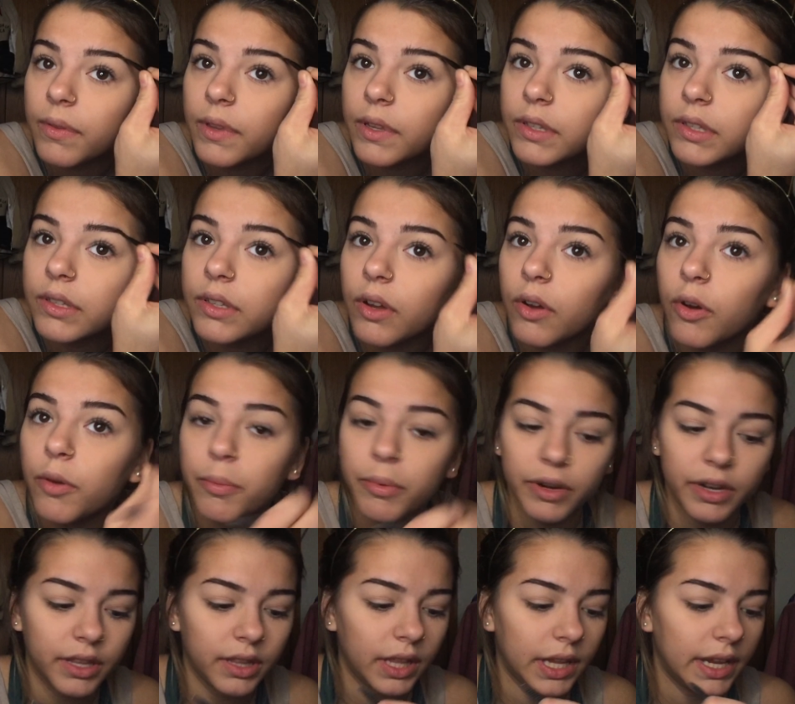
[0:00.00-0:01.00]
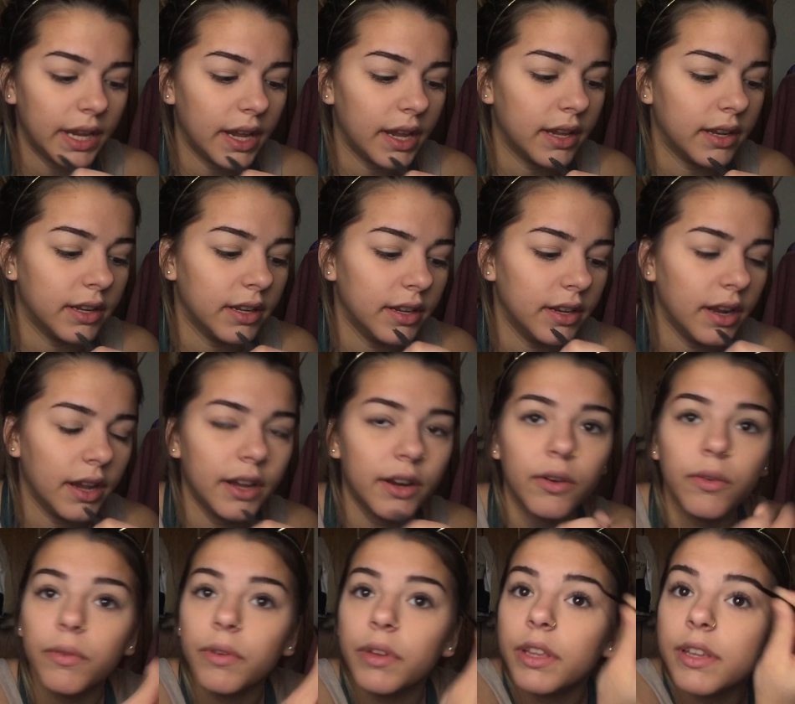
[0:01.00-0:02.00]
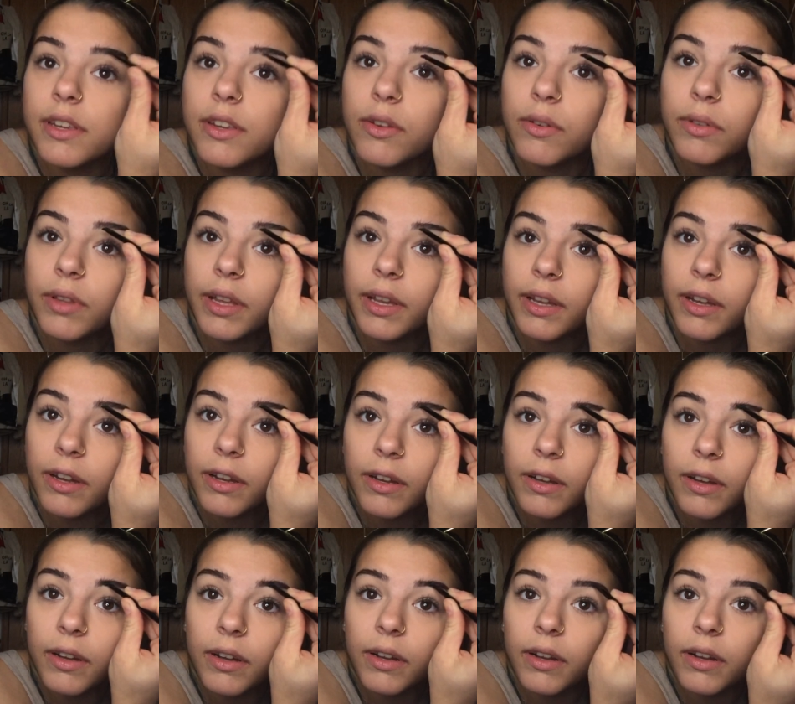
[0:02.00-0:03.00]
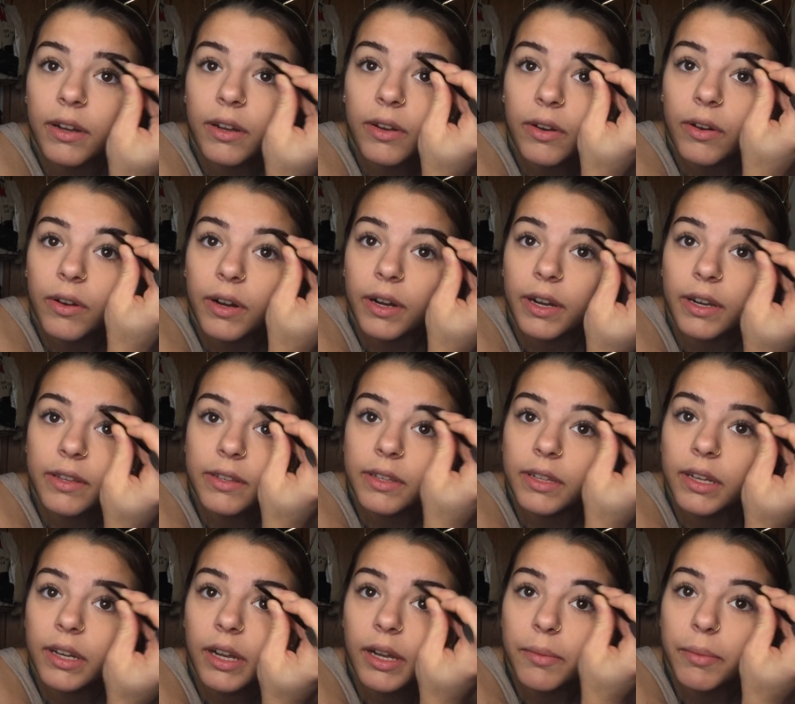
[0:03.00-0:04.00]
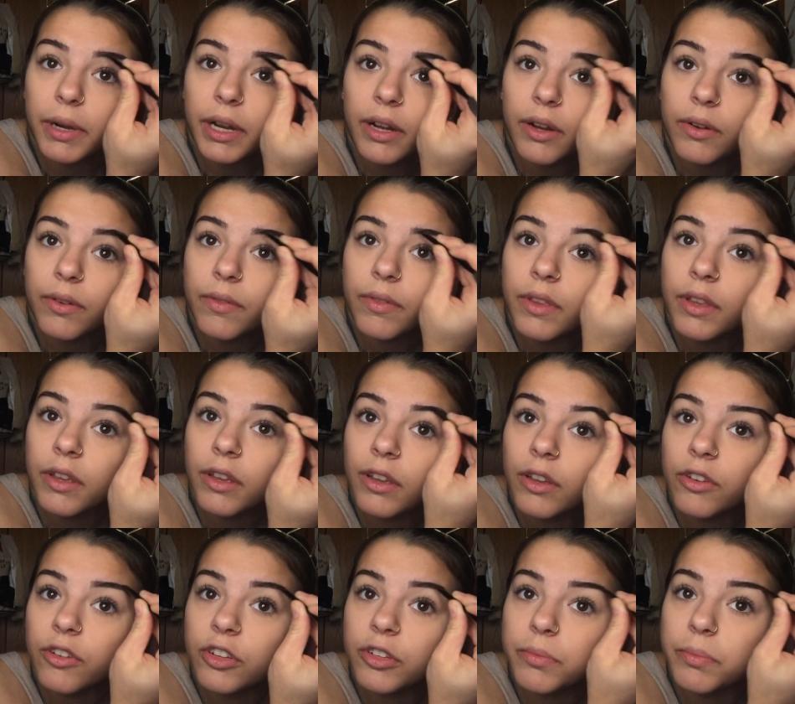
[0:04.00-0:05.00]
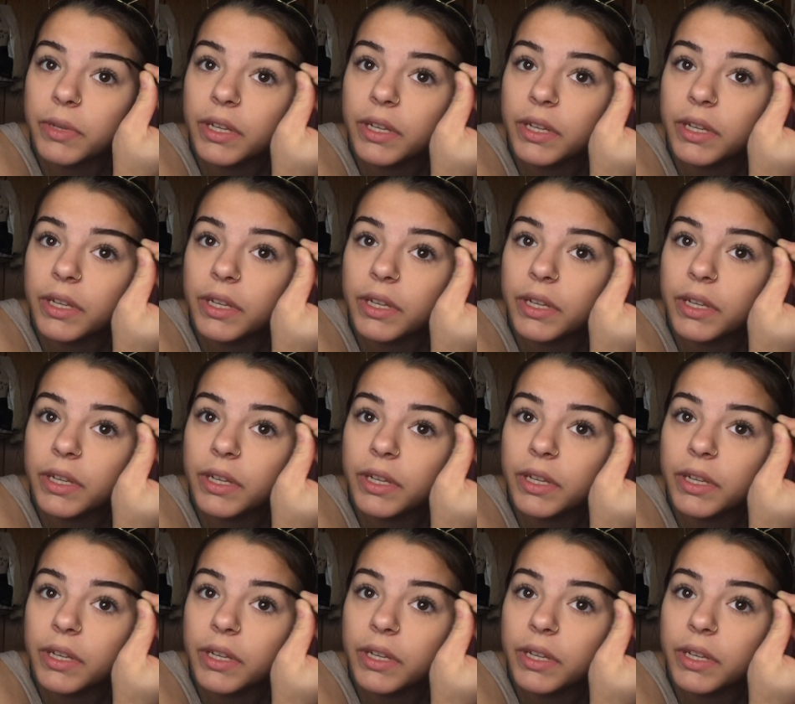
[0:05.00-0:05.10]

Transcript: This is all pretty light-handed. I don't really do like a crazy eyebrow just